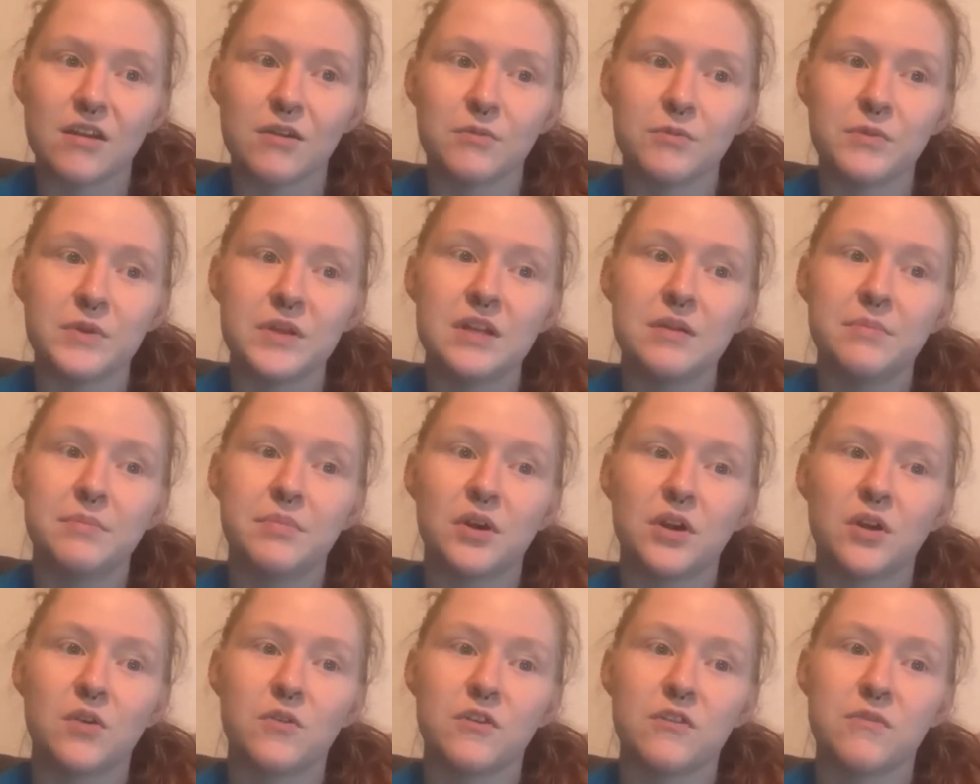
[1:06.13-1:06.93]
Read a
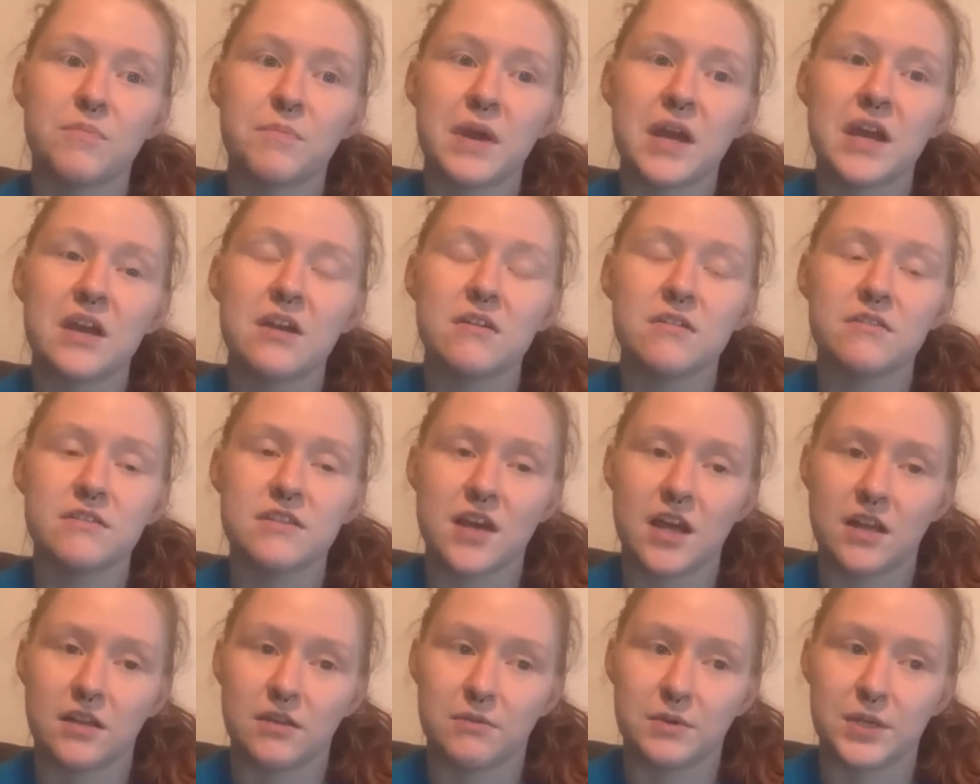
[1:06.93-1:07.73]
book with pink or
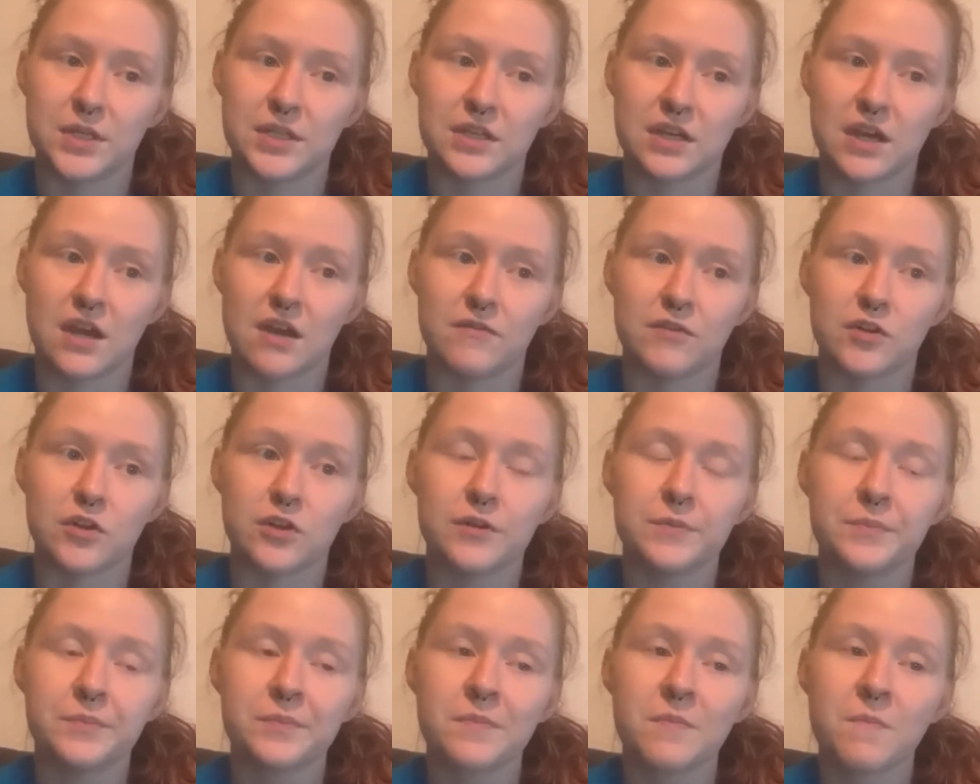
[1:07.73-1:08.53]
yellow on the
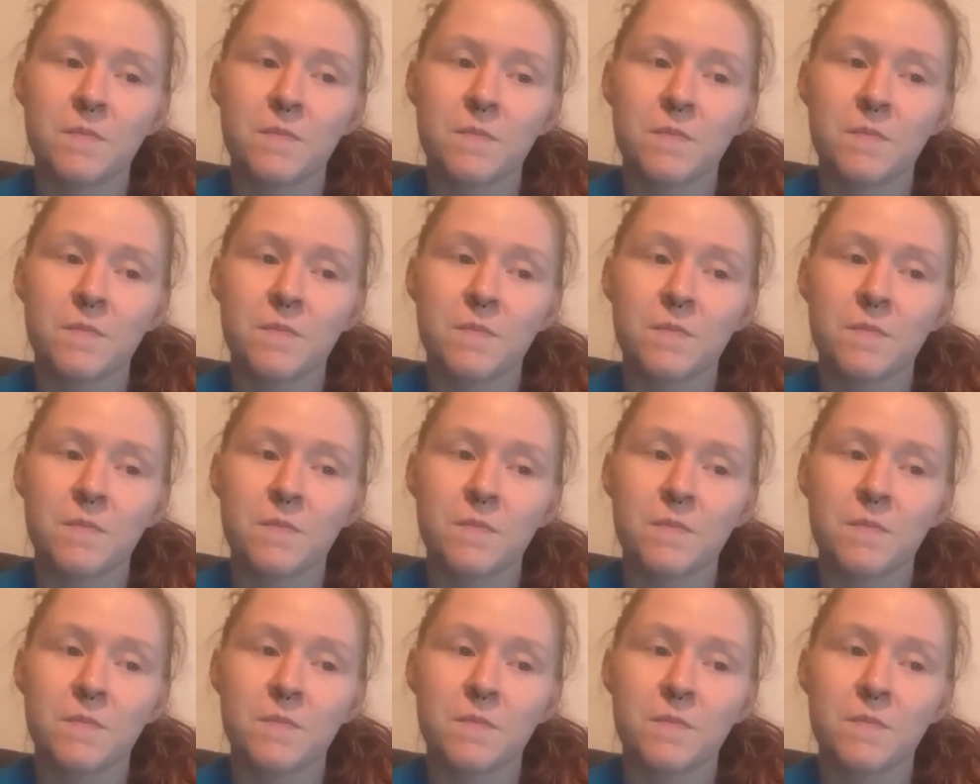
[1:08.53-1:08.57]
cover.